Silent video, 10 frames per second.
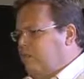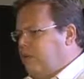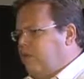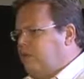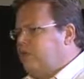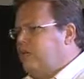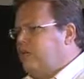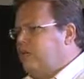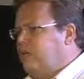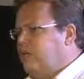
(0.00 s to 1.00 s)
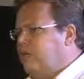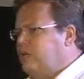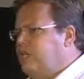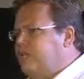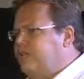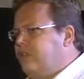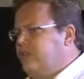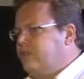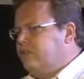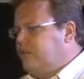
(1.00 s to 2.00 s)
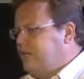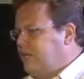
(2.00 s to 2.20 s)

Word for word: publishers, uh, New Zealand Herald,